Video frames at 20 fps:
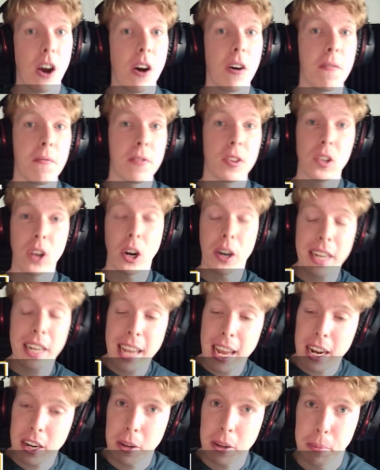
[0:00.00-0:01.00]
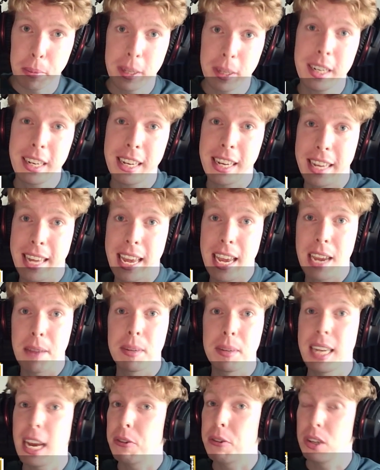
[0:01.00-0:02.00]
of starting and completing a game
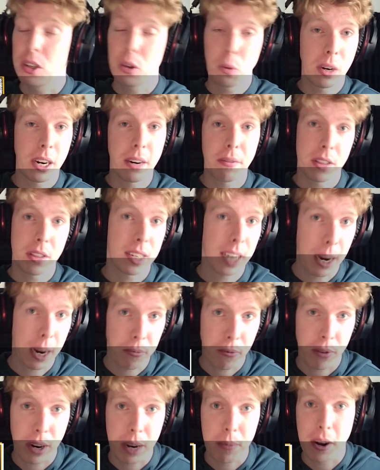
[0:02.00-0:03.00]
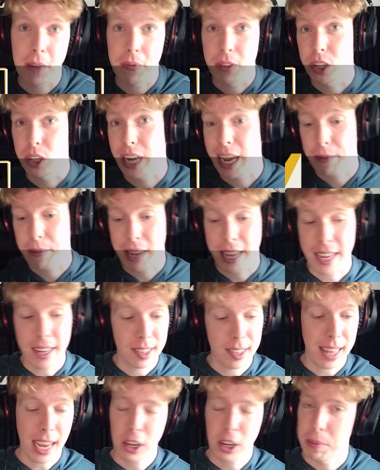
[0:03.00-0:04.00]
down into whatever the time frame of the jam
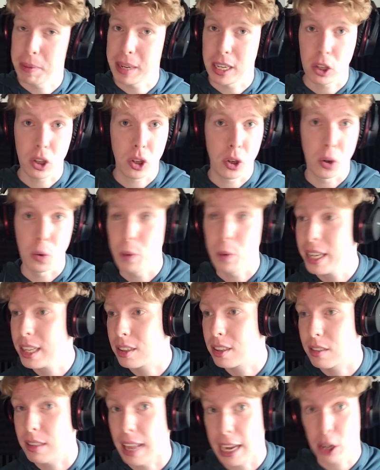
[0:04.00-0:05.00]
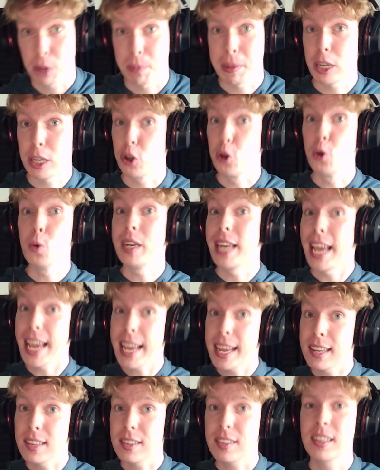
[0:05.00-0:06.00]
is. That could be 2 weeks, that could be 2
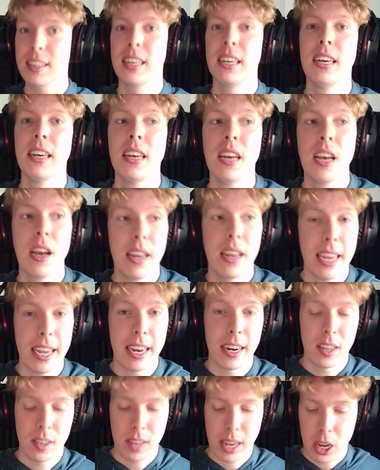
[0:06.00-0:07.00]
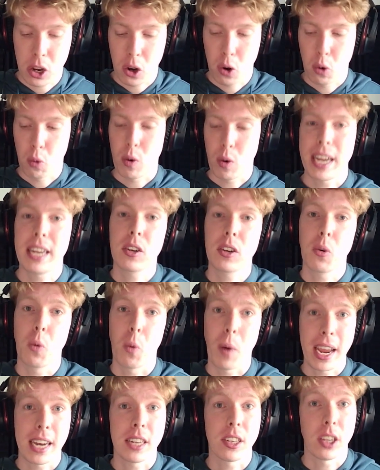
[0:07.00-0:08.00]
days. It is a great
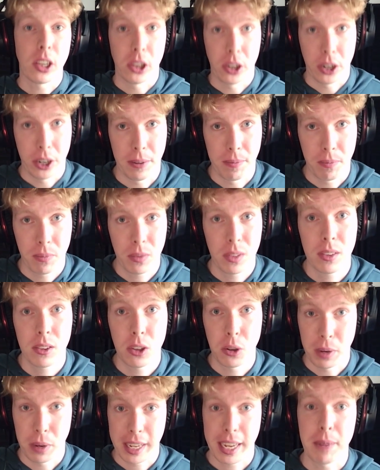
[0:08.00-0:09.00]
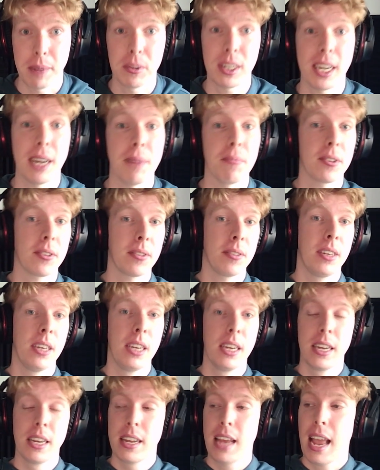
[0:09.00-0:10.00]
way to learn doing game jams.
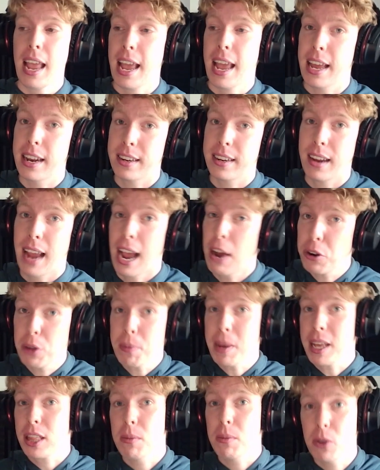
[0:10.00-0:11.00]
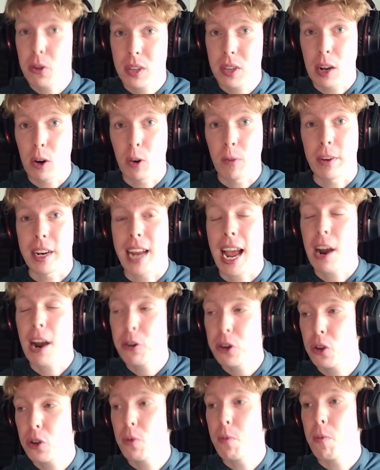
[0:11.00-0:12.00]
And how do you make the most out of it? How
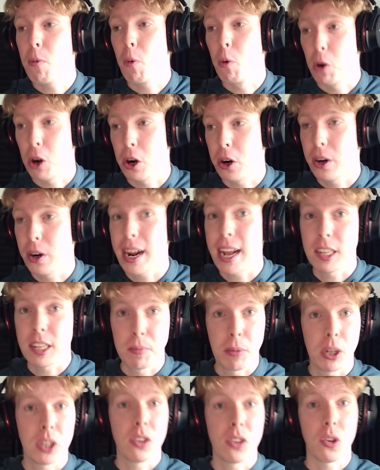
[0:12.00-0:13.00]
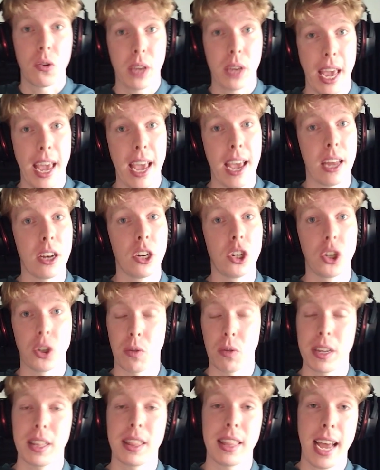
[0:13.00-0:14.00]
do you learn as much as you can
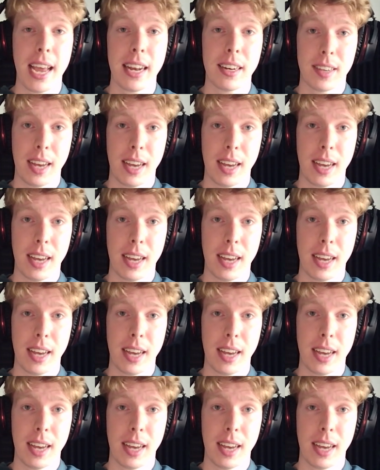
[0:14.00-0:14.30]
during that